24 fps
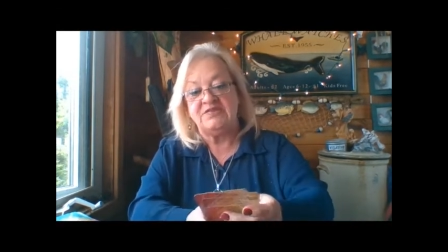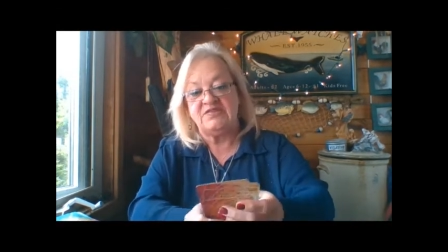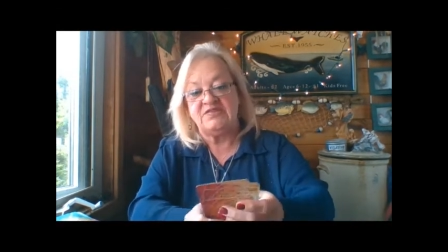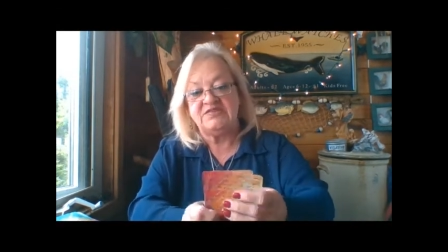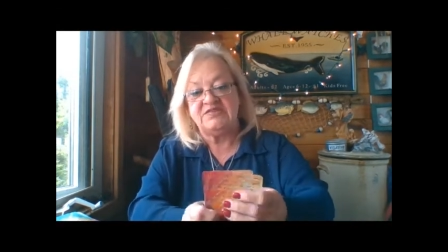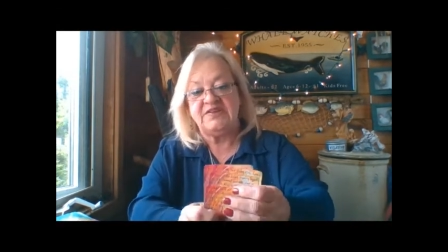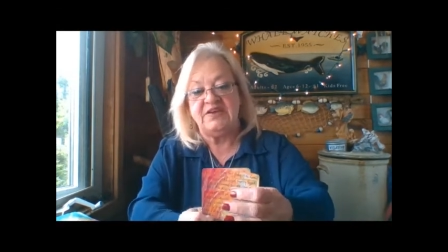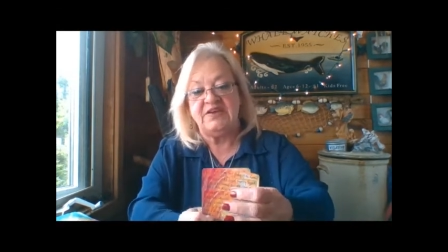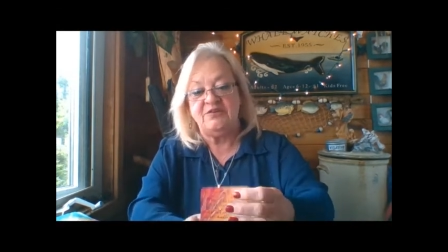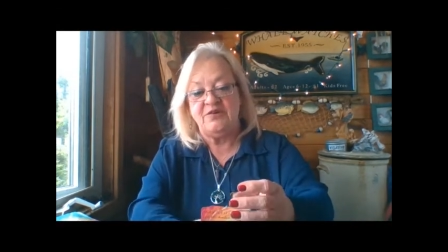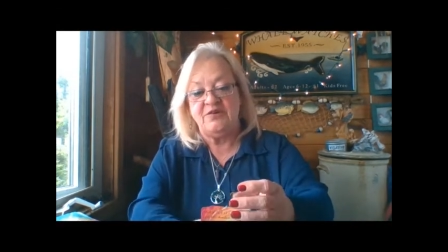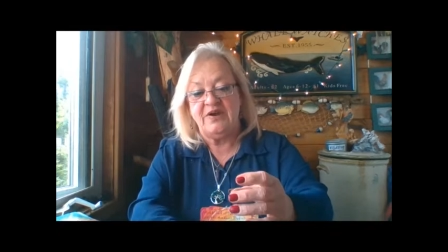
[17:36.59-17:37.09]

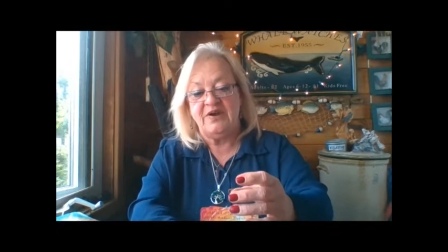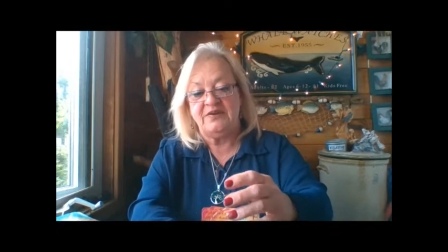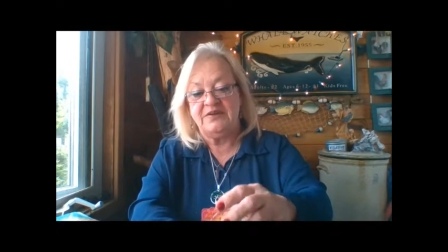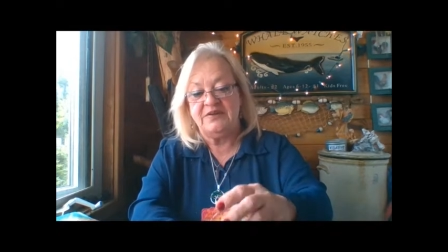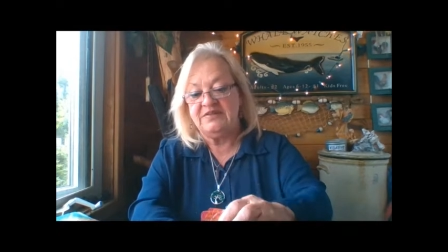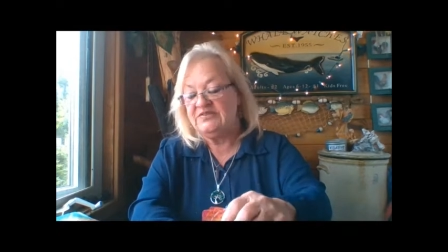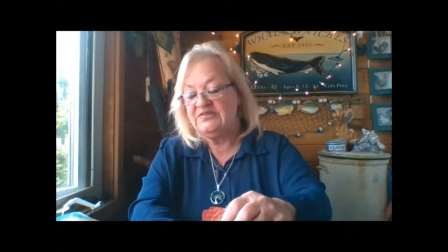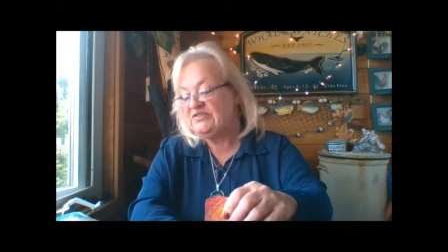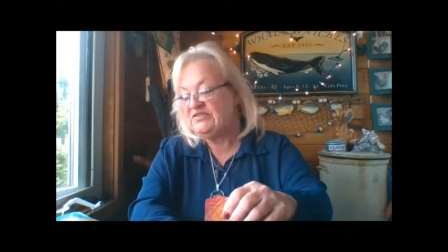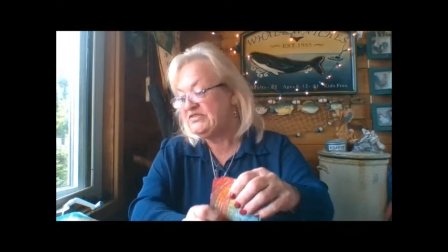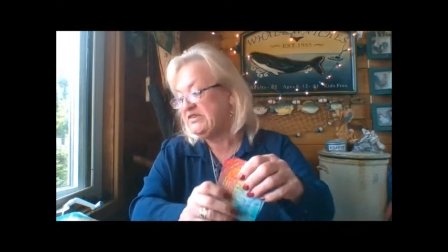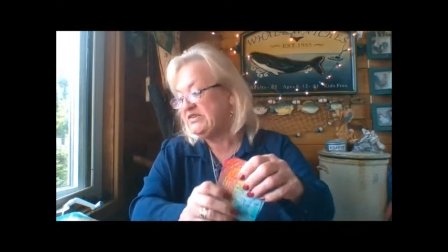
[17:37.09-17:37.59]
Stay grounded
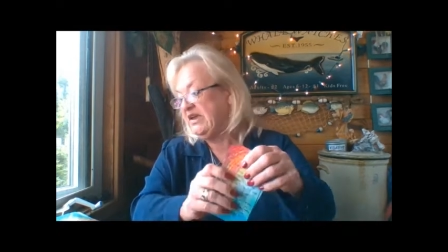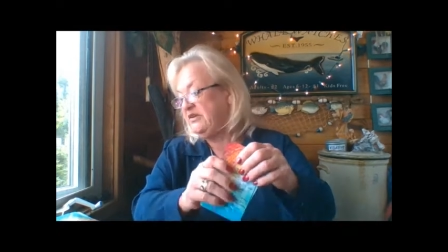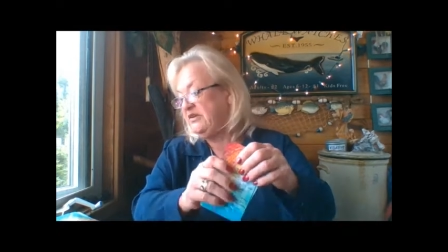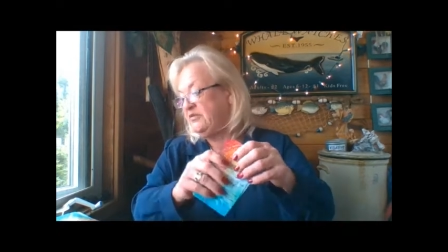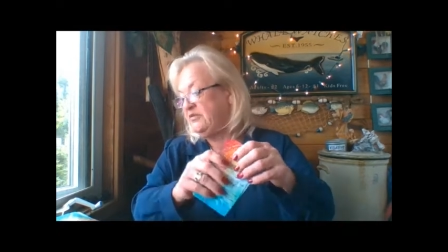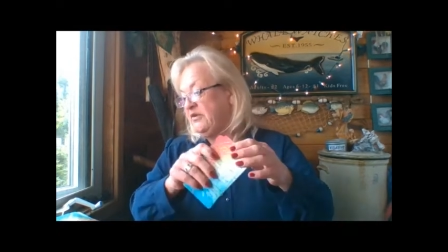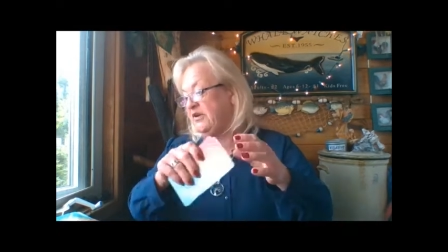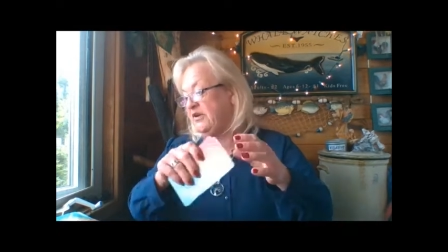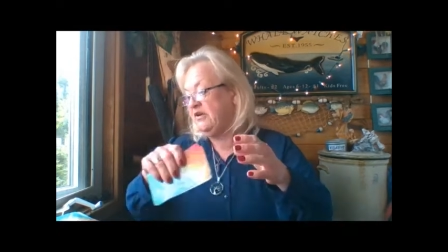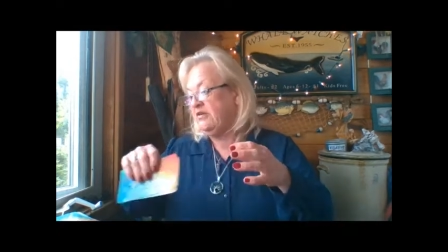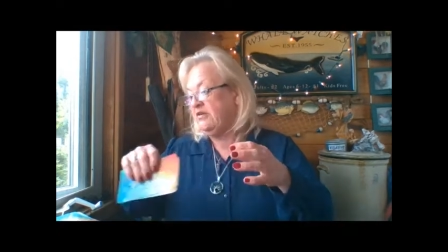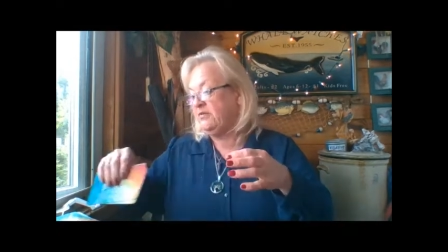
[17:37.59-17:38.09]
and stay
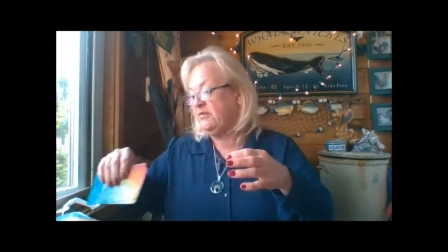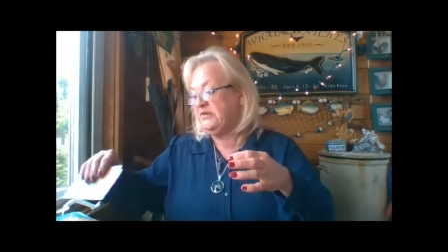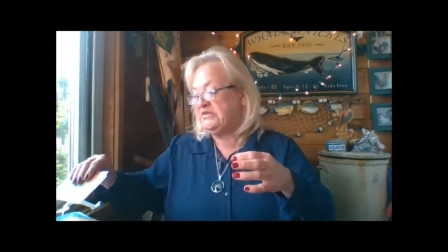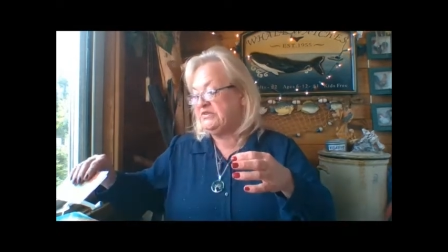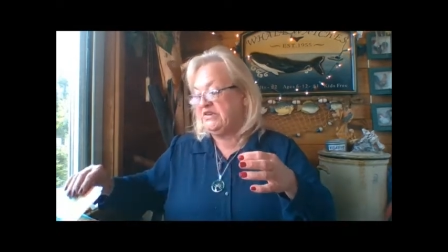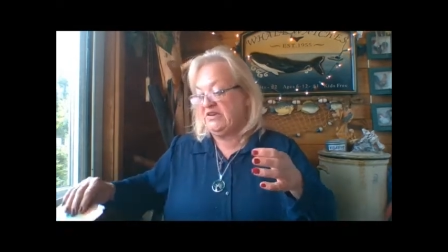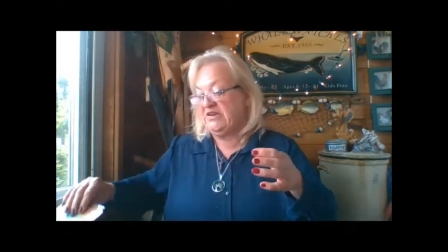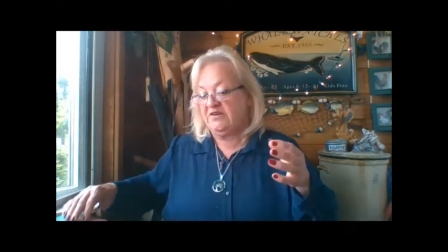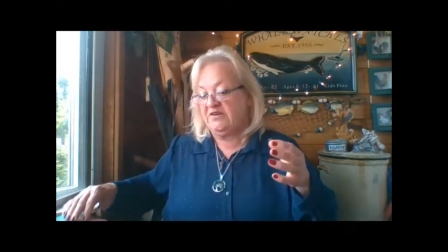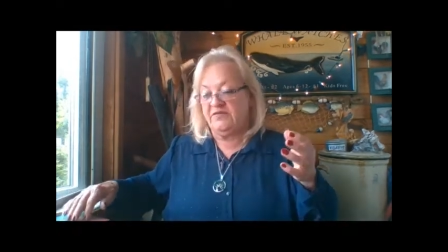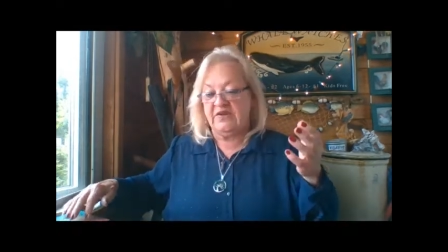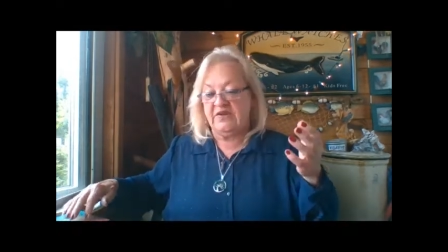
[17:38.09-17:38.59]
real, but
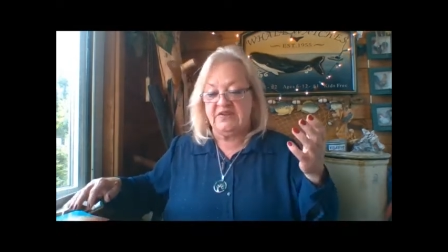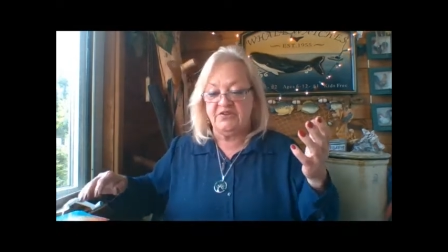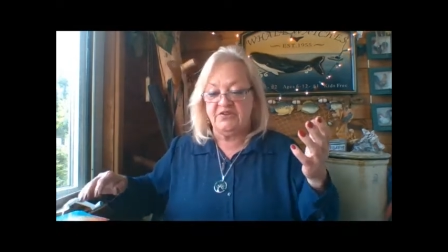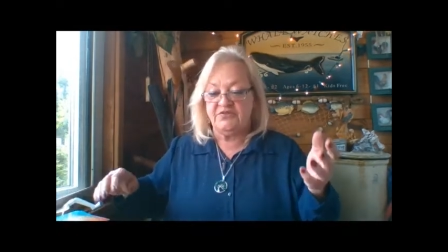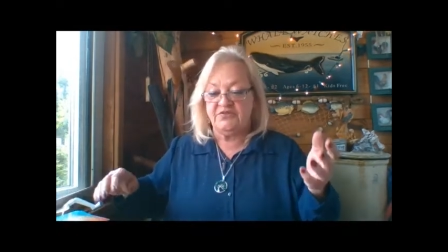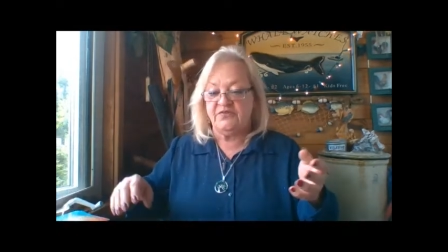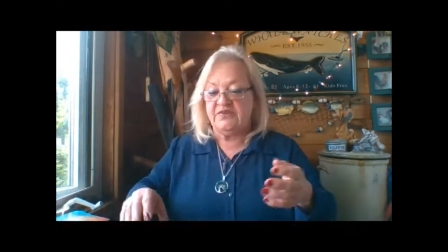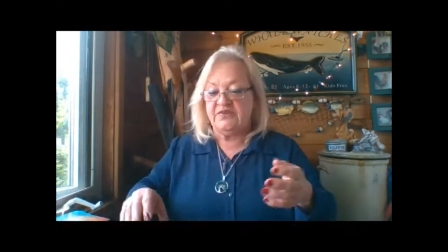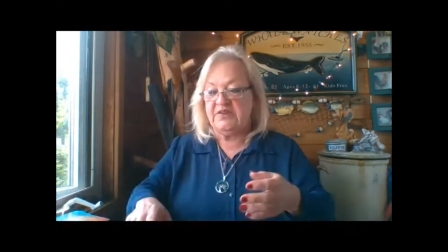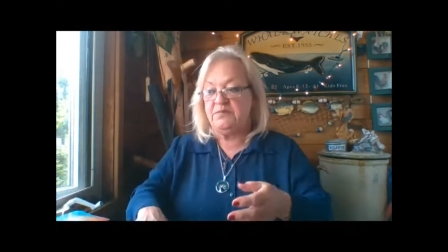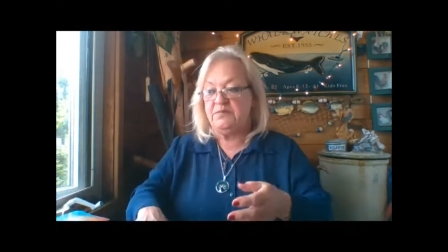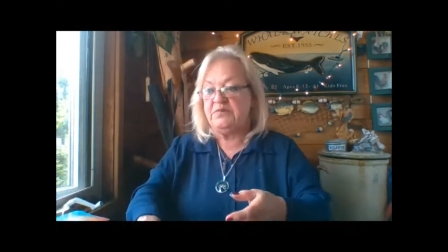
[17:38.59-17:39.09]
take advantage
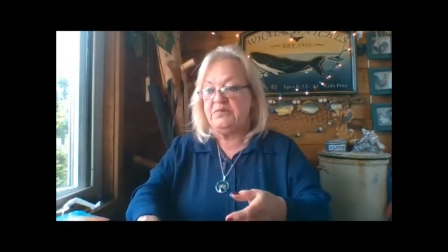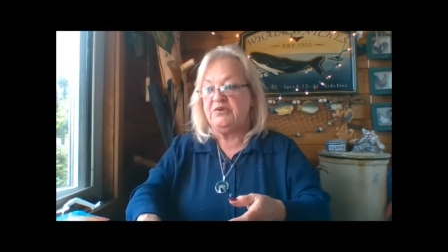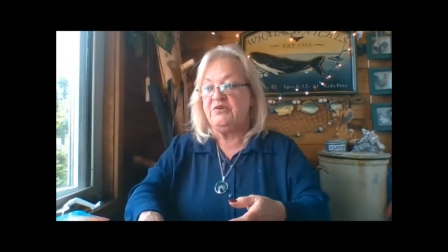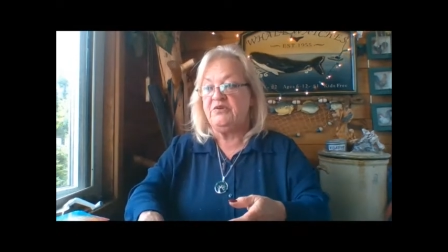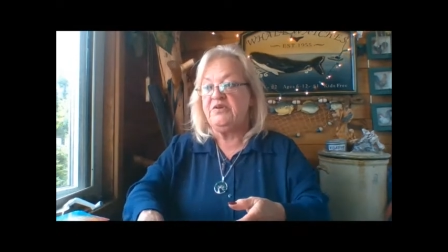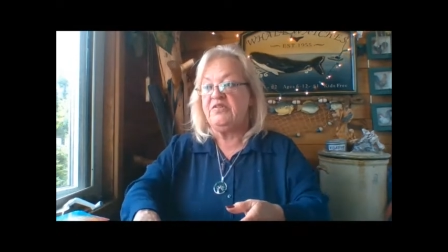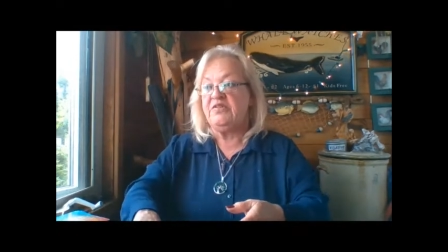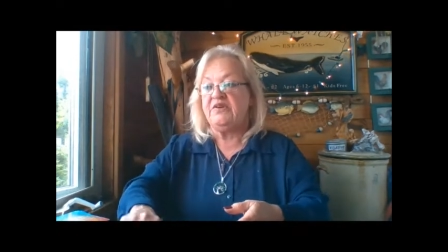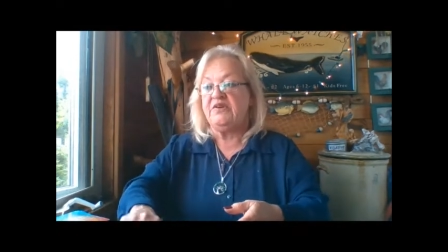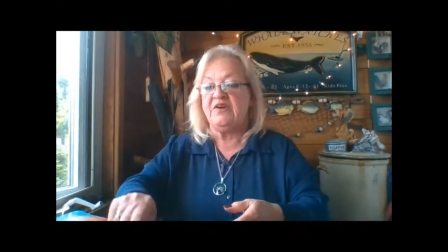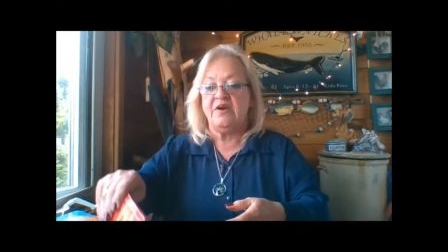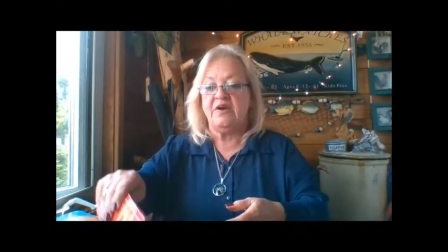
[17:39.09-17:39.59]
of any
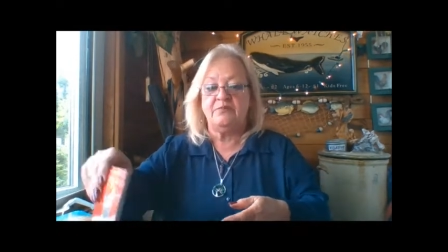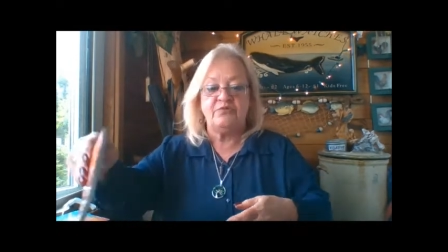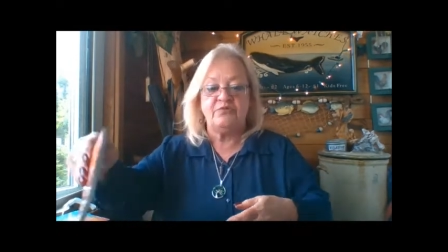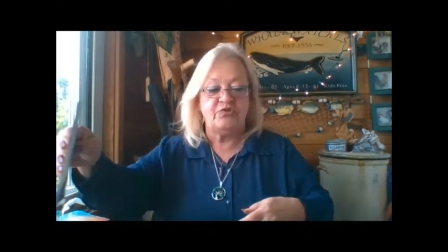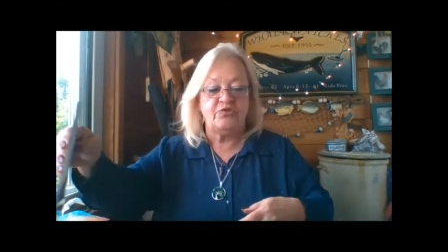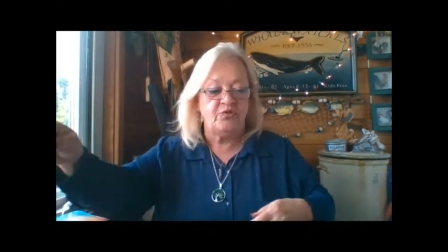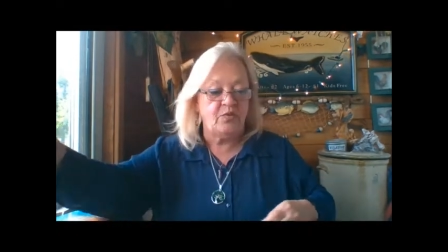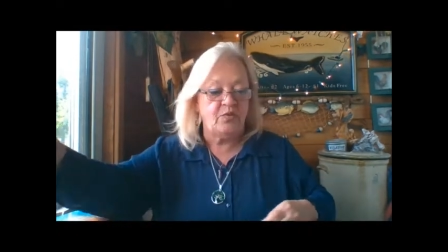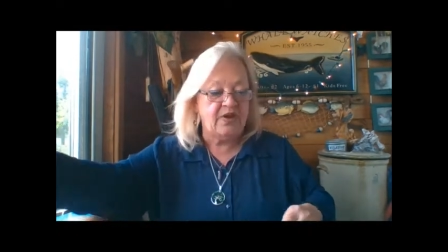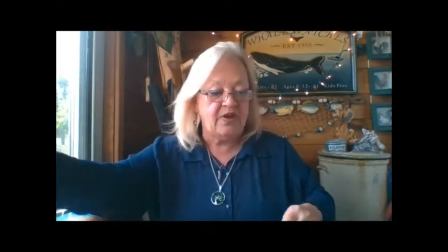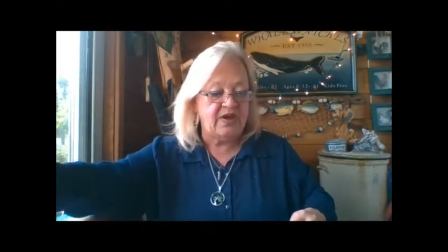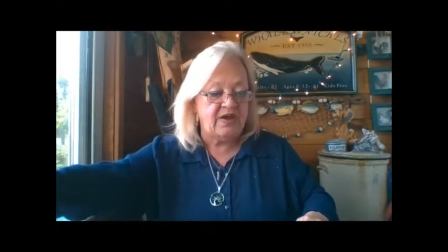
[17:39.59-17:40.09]
beauty that comes
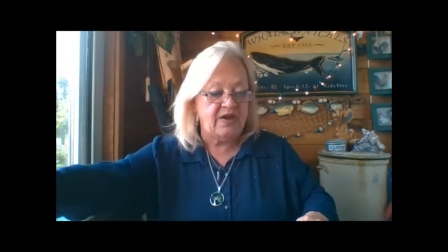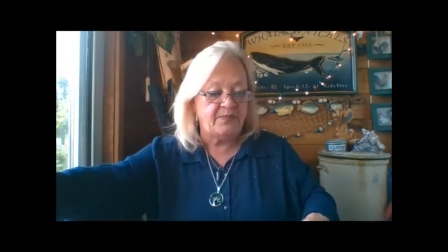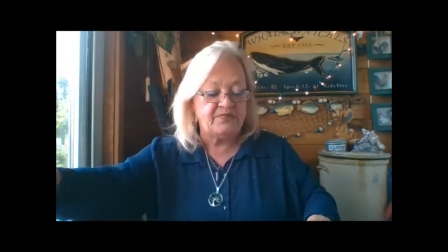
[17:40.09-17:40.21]
your way,